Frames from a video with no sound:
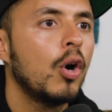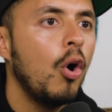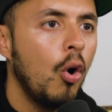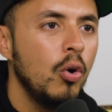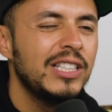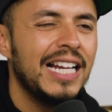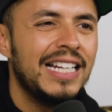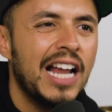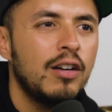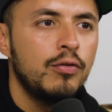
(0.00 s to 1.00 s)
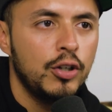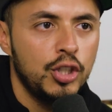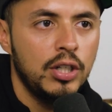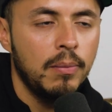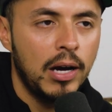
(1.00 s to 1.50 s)
your old and non
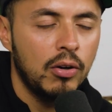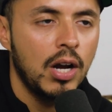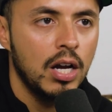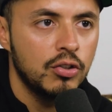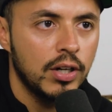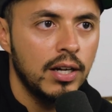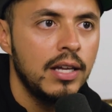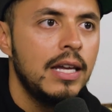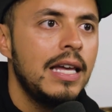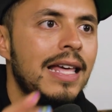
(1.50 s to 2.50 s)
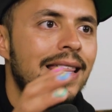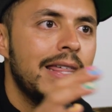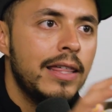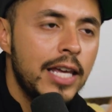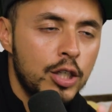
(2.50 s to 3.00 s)
functioning mitochondria.
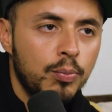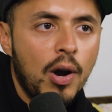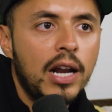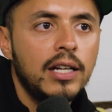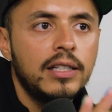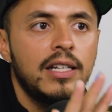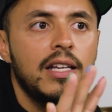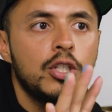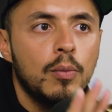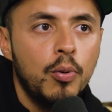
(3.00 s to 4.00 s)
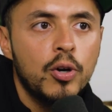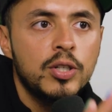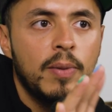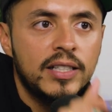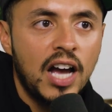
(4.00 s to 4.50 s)
This product
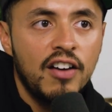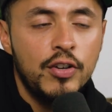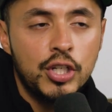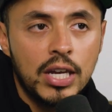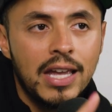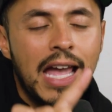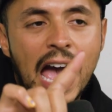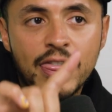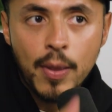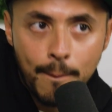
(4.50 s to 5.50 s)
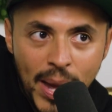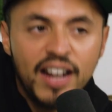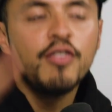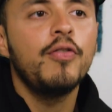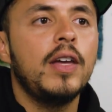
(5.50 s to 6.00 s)
supports mitophagy. And the
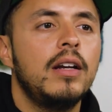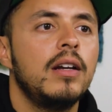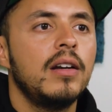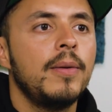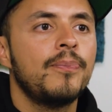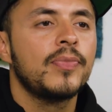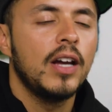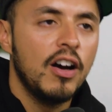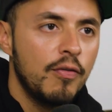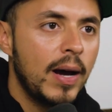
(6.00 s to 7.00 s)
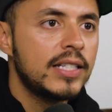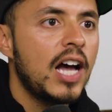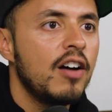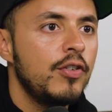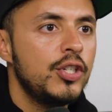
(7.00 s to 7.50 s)
benefit of
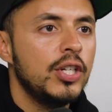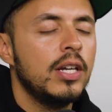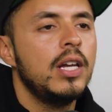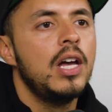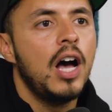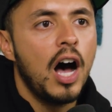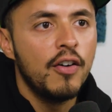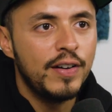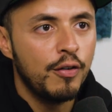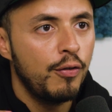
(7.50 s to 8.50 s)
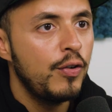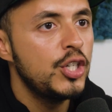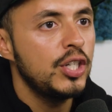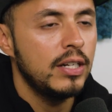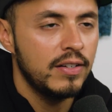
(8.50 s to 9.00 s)
mitophagy, of an
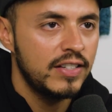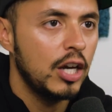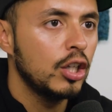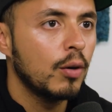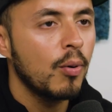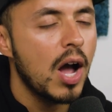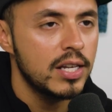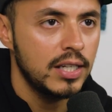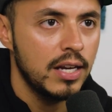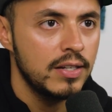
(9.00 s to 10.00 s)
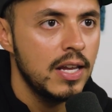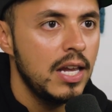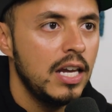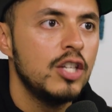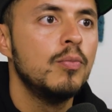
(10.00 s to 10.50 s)
efficient cellular process,
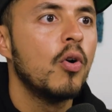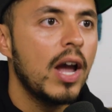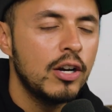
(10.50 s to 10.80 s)
is more